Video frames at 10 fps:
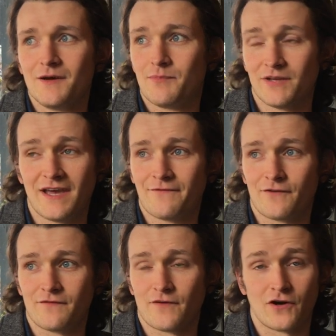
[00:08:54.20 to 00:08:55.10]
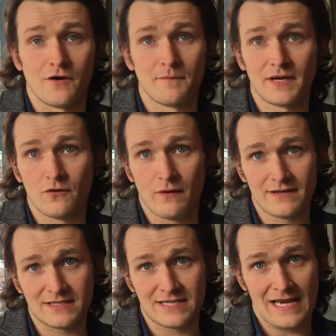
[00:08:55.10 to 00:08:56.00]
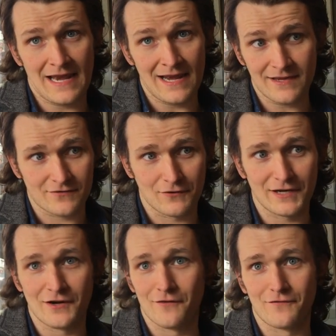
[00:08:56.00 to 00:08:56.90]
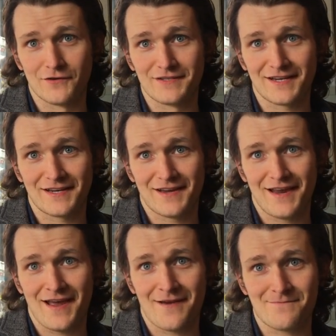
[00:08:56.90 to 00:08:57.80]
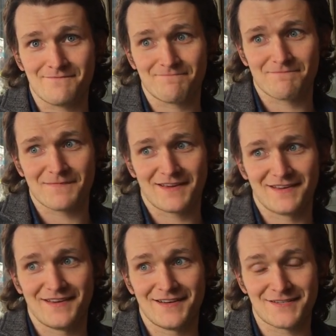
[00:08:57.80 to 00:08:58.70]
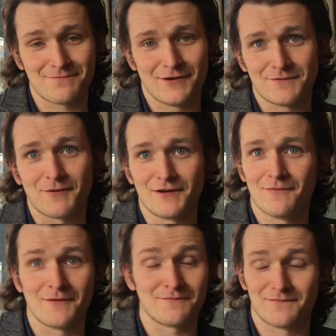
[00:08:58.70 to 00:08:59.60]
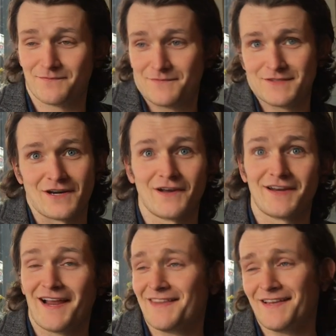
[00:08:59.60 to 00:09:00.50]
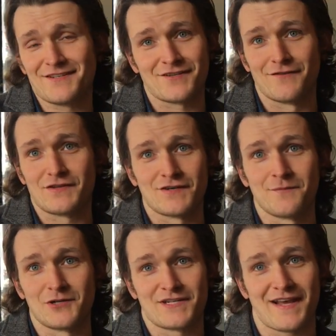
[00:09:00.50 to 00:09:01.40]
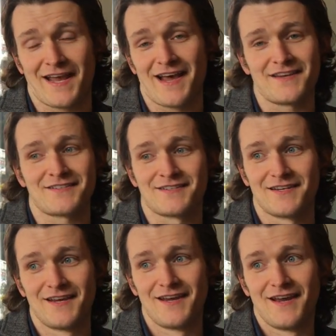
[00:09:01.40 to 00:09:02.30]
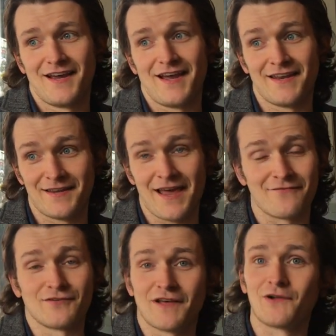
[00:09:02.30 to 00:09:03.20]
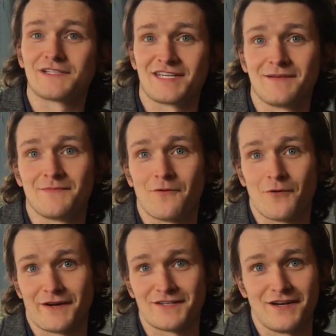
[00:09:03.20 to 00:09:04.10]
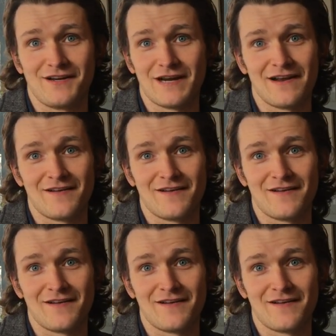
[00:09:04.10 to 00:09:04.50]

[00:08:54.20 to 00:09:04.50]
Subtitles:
But yeah, for a company who has literally no funding, it's pretty. I'm delighted, and they deserve it so much. That cast and the whole team that worked on it